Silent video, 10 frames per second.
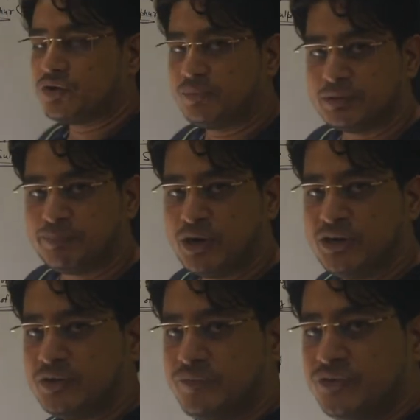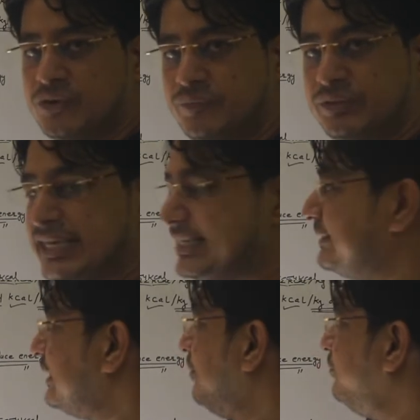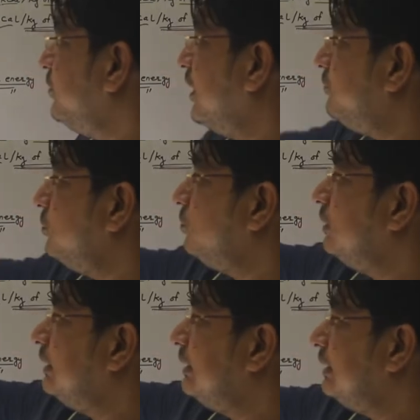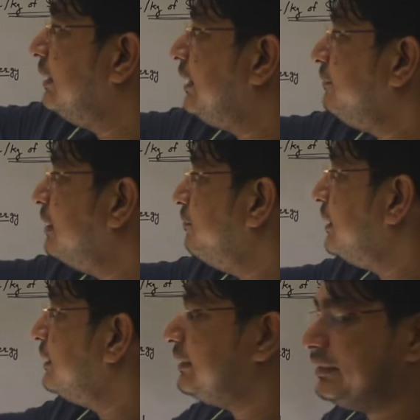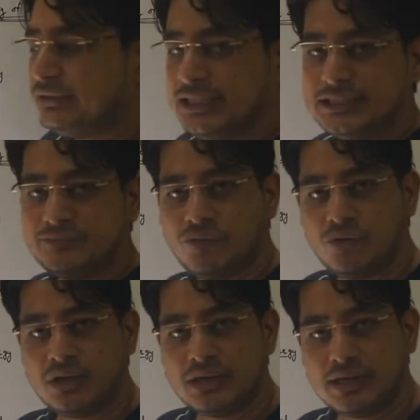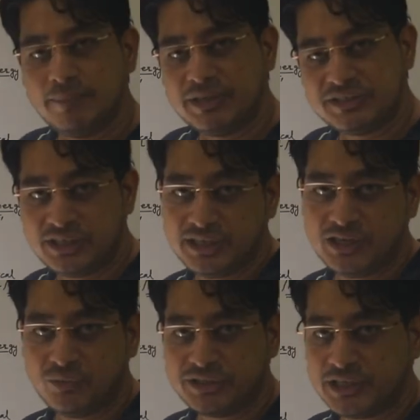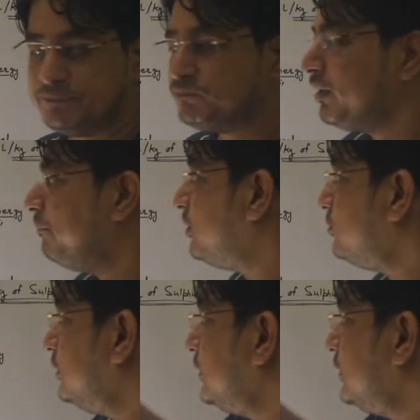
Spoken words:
from the point of view of the exam, you have to remember these 4 combustion equations, because